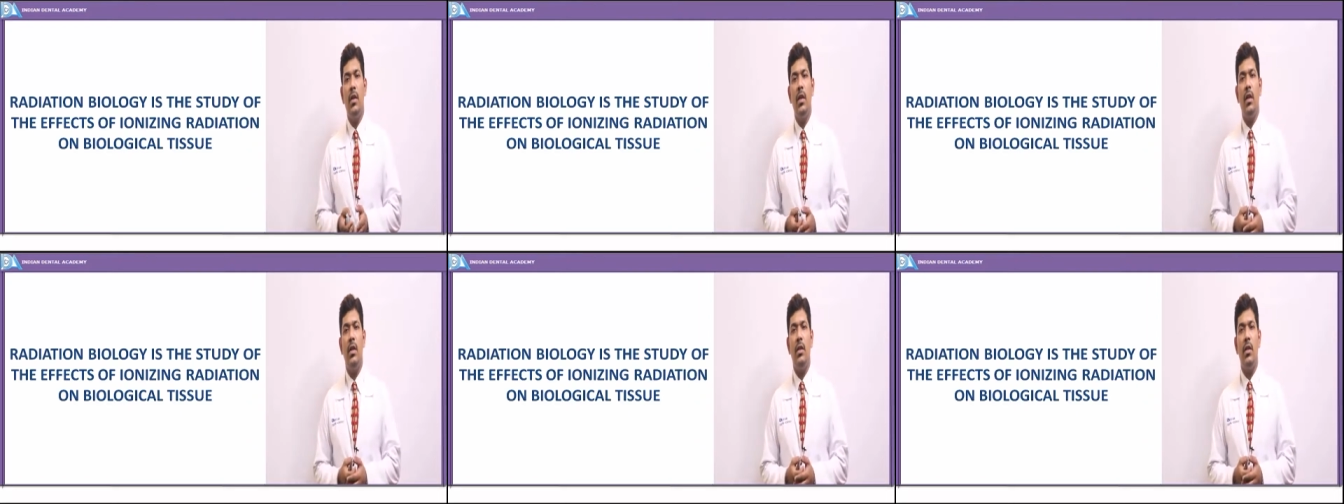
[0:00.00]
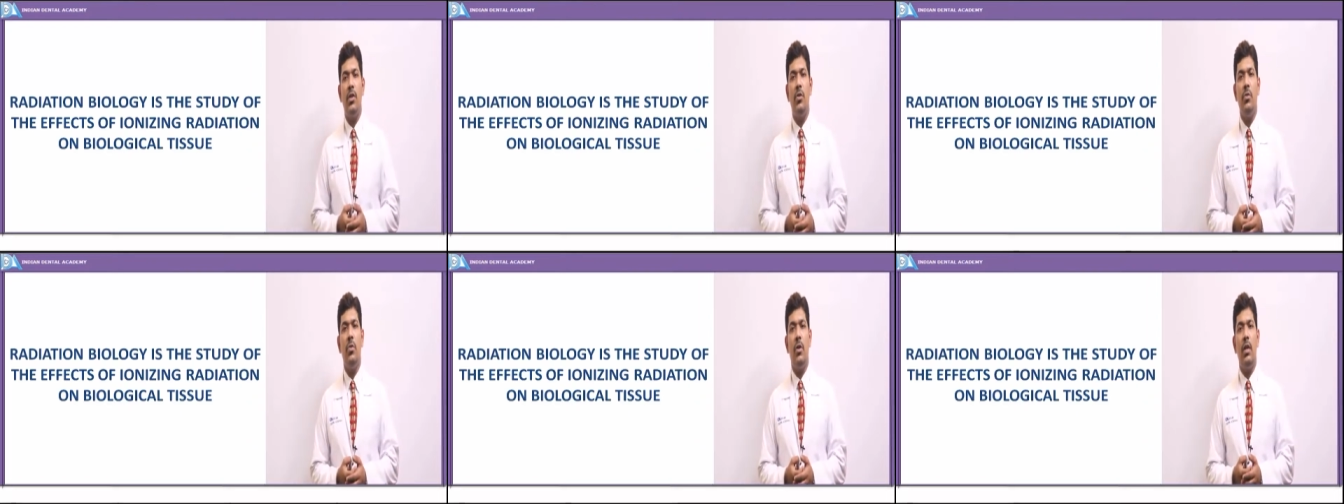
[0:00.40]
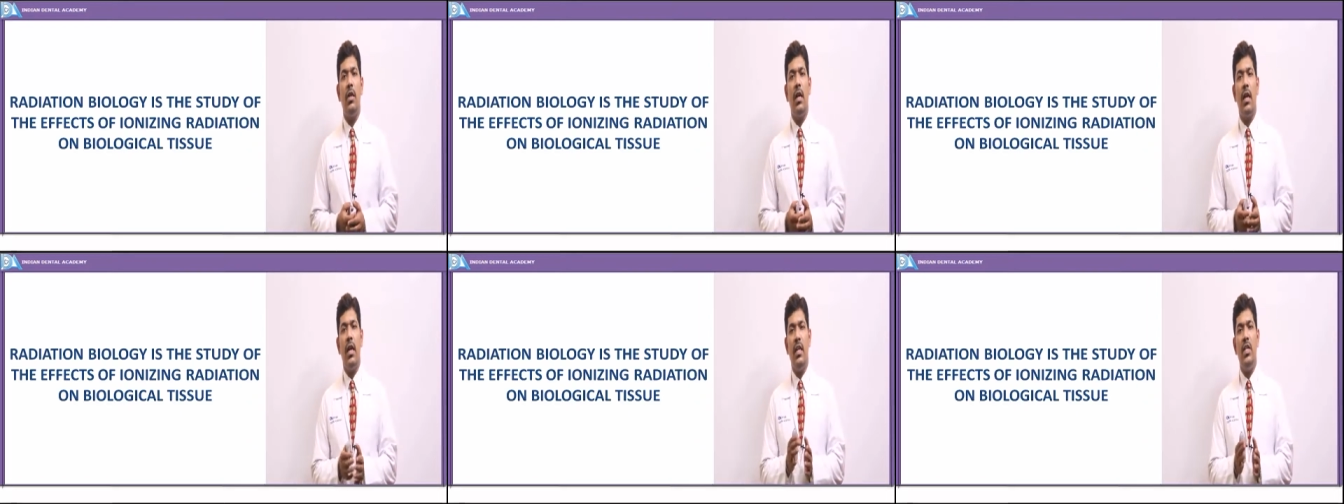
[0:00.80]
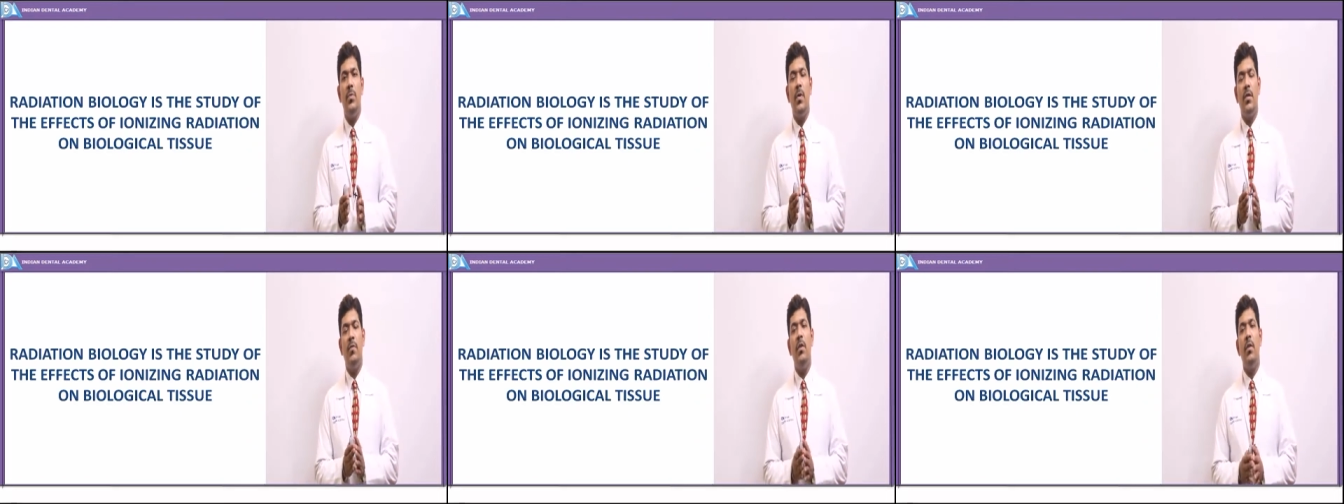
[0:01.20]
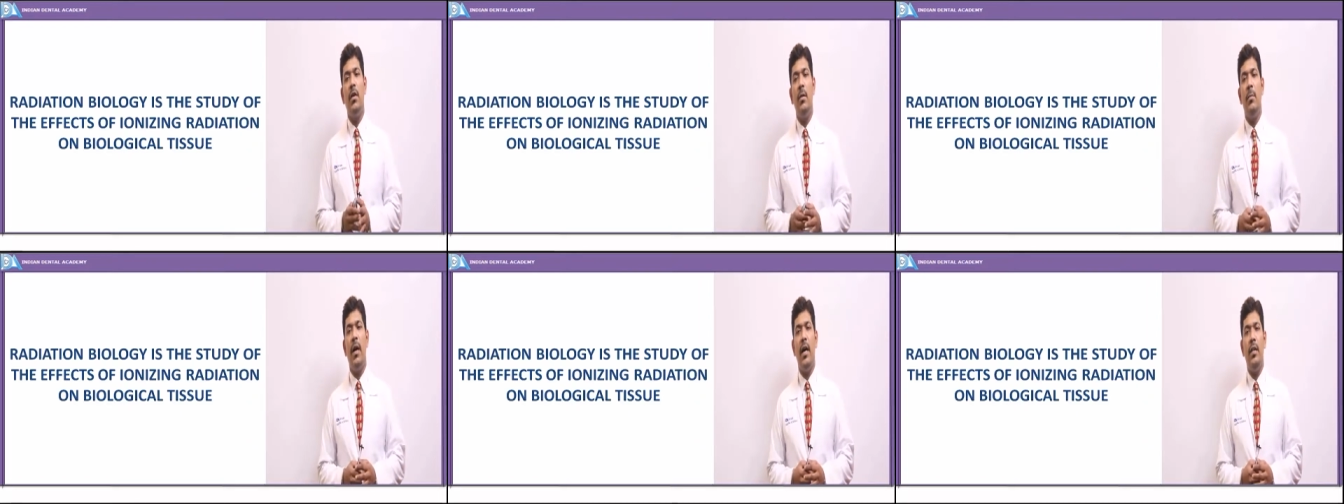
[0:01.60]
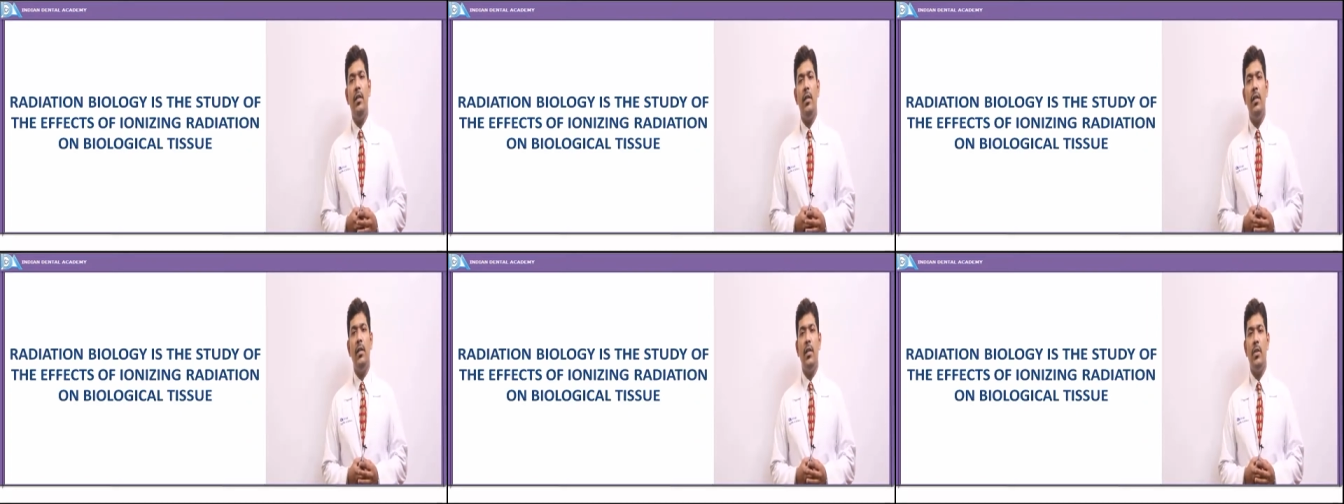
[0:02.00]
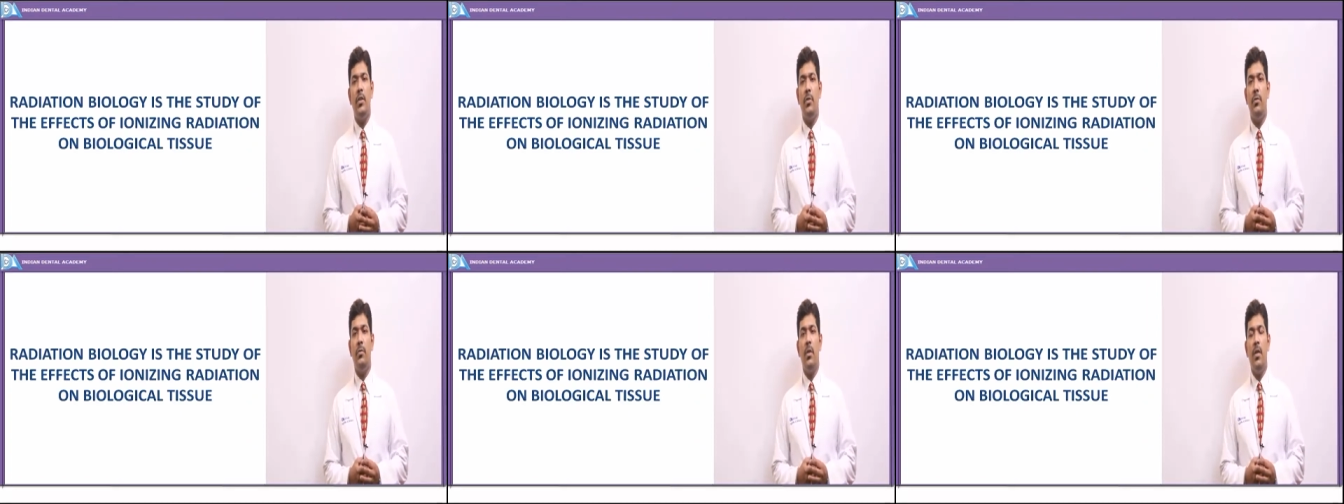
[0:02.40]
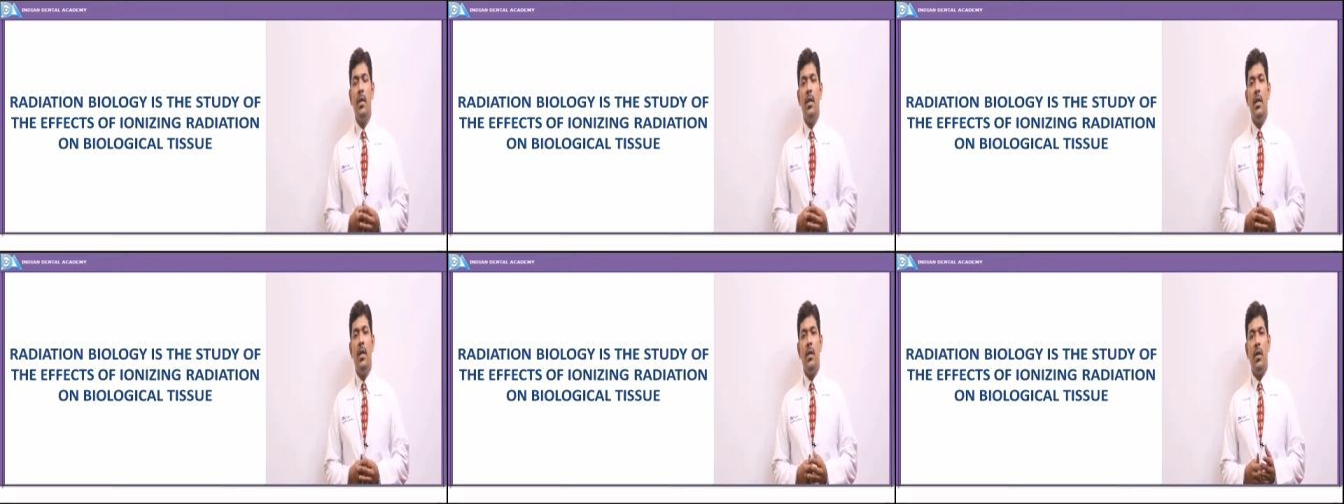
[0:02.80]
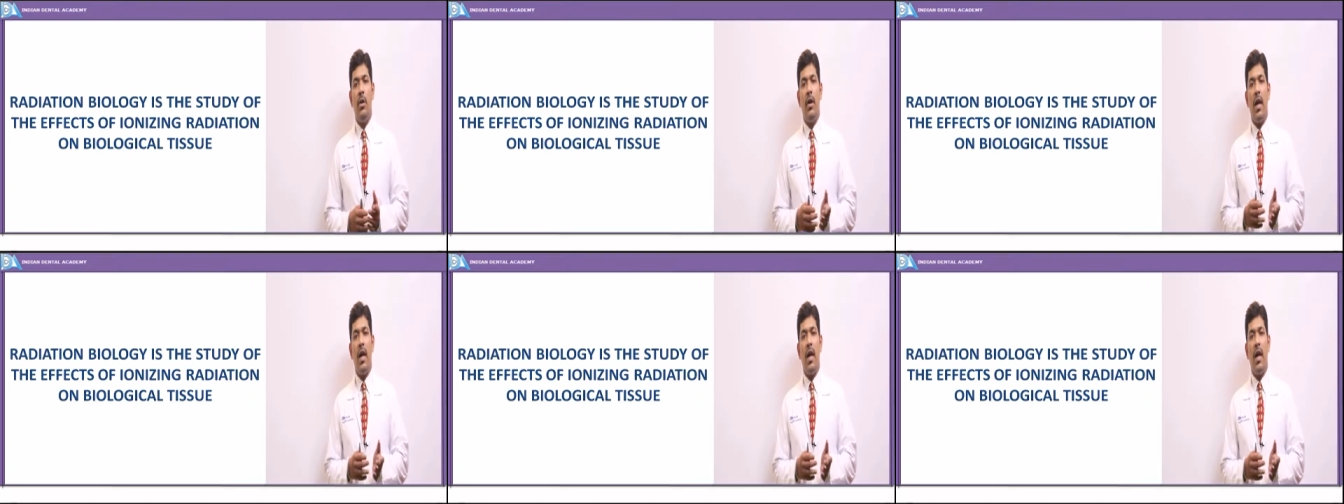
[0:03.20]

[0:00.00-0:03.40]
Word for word: uh, tissue or any specific biological tissue. Now,